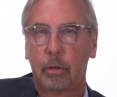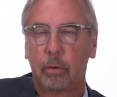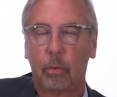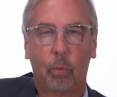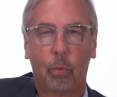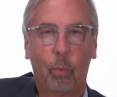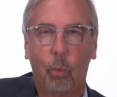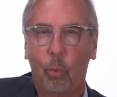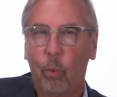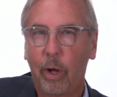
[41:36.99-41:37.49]

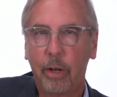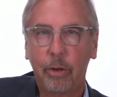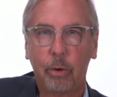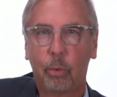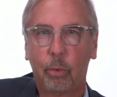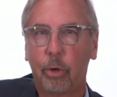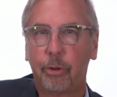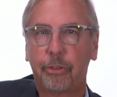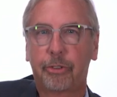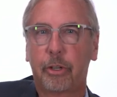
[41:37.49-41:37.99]
What in the
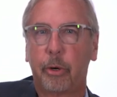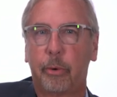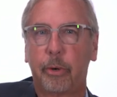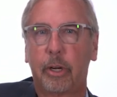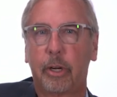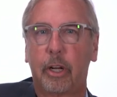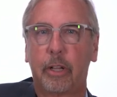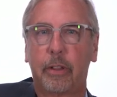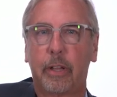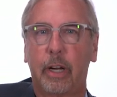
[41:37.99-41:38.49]
world's going
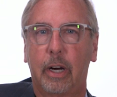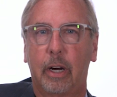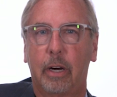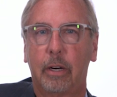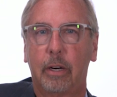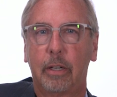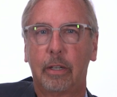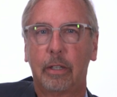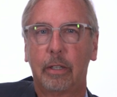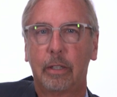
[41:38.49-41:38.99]
on there?
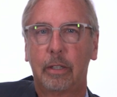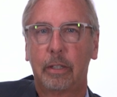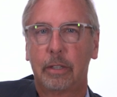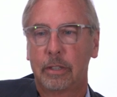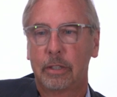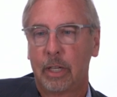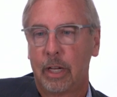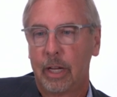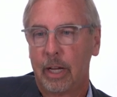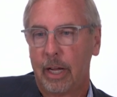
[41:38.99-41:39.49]

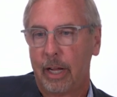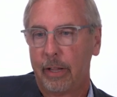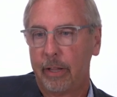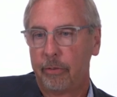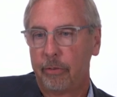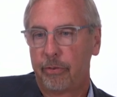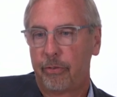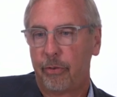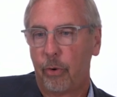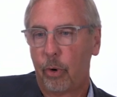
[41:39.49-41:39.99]
And
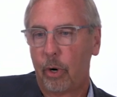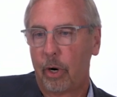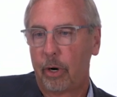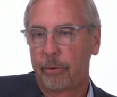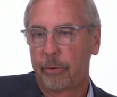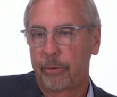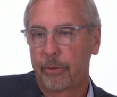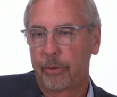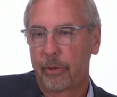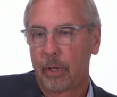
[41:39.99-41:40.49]
then
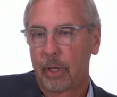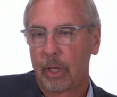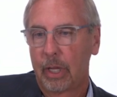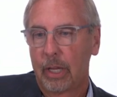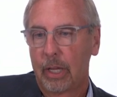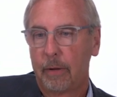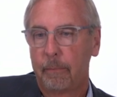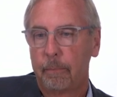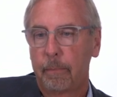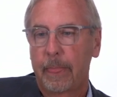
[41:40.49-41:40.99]
fourth,
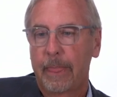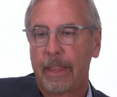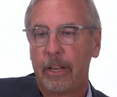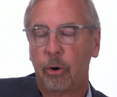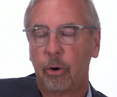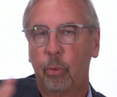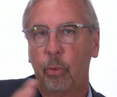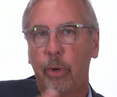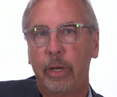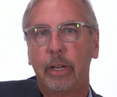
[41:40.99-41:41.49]

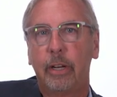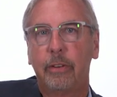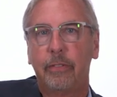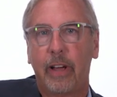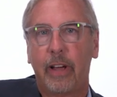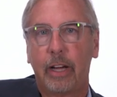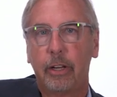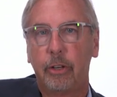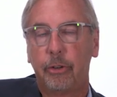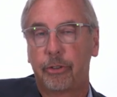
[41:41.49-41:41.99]
your renin
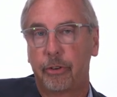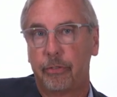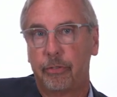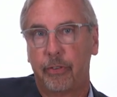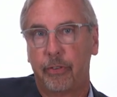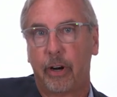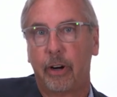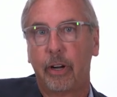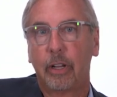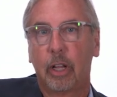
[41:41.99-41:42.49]
values are
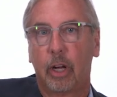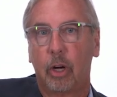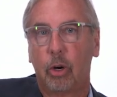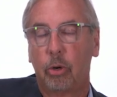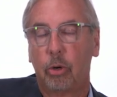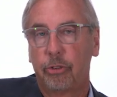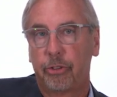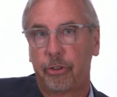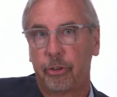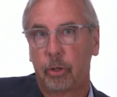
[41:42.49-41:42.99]
very
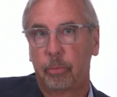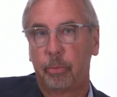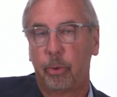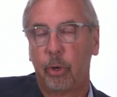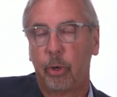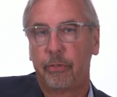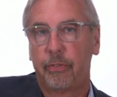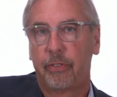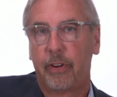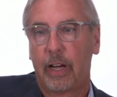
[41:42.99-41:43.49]
low,
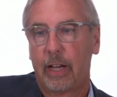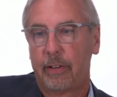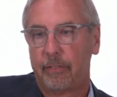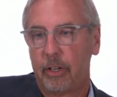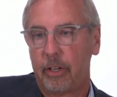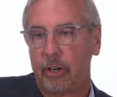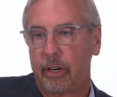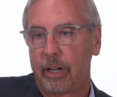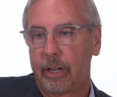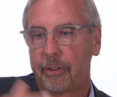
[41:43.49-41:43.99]
0.5, and
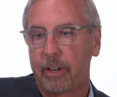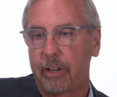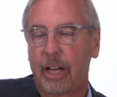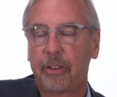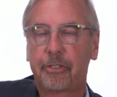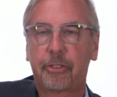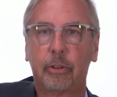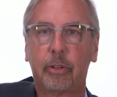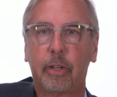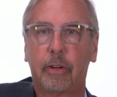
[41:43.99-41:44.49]
your
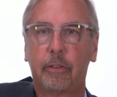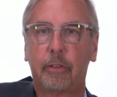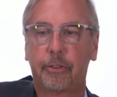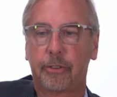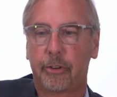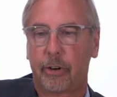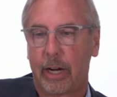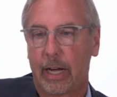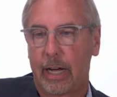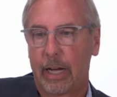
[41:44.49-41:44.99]
aldosterone levels
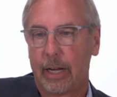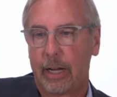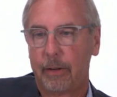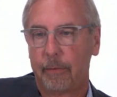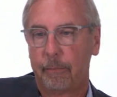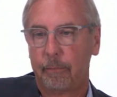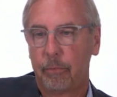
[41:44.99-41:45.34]
are high.